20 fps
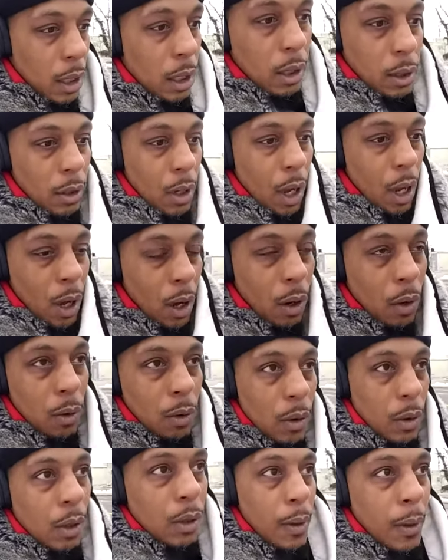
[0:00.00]
You know,
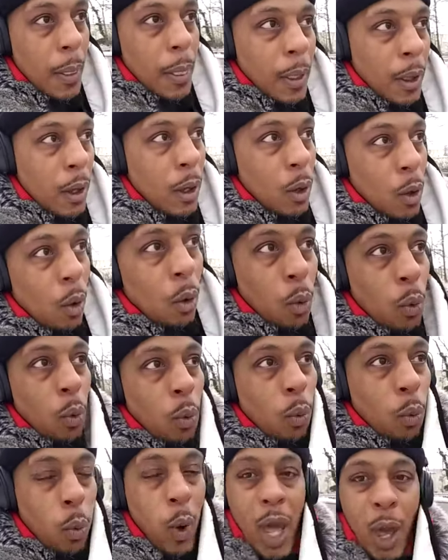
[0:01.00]

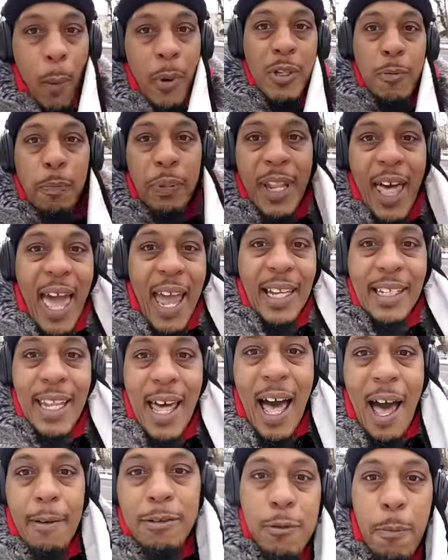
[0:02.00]
where was Black
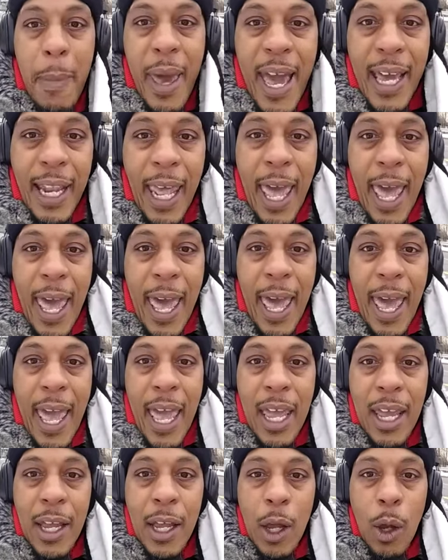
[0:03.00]
Lives Matter
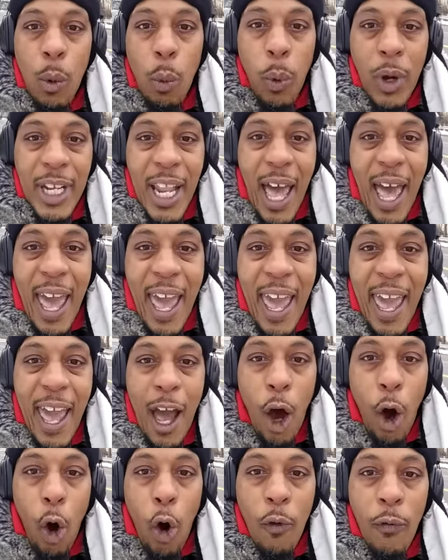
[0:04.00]
at when I
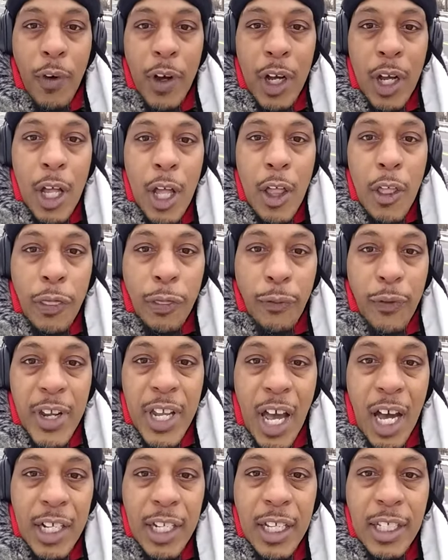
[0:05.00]
had over
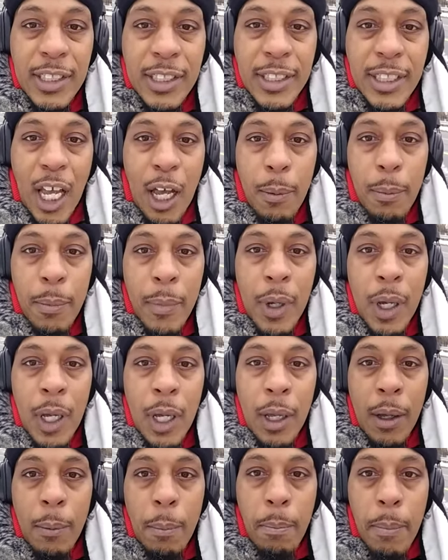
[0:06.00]
300 something
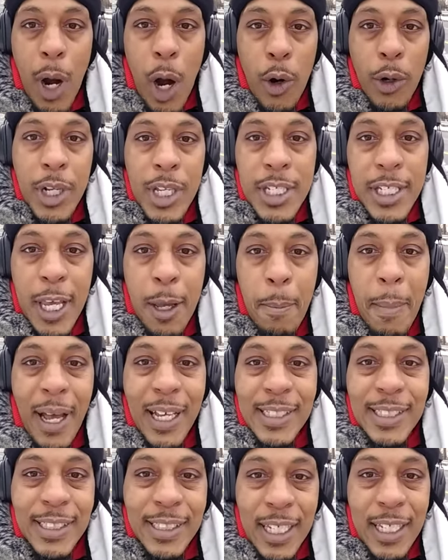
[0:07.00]
murders in
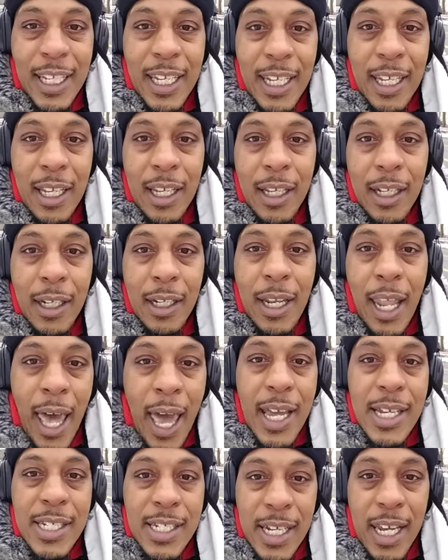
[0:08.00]
my city
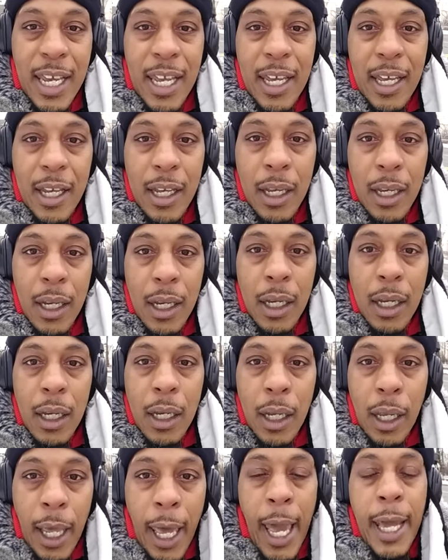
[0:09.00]
last year?
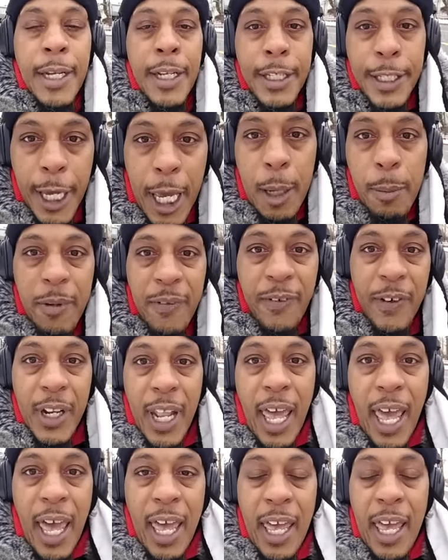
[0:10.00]
And the year before
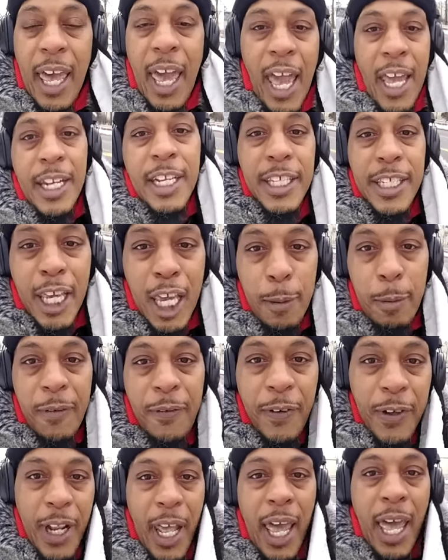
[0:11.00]
that, and the year
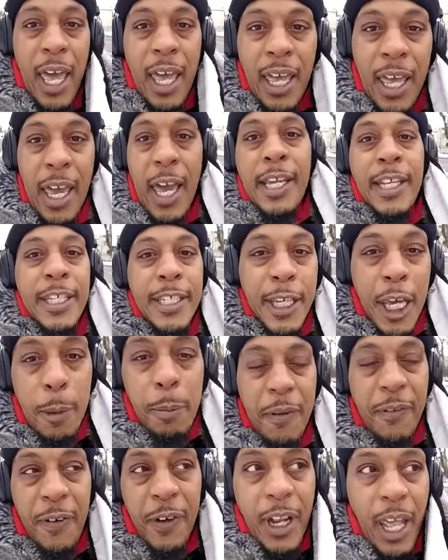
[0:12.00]
before that, and the year
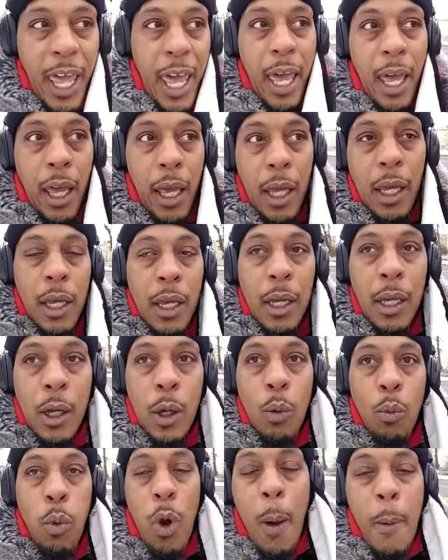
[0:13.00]
before that.
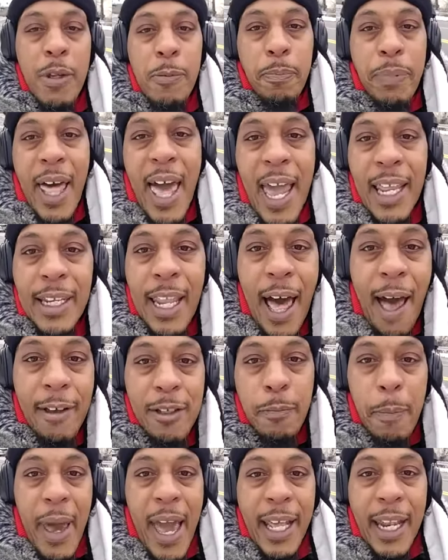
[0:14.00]
Where was Black
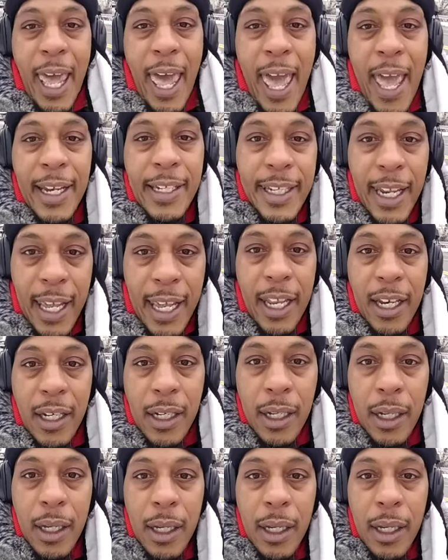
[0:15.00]
Lives Matter at then?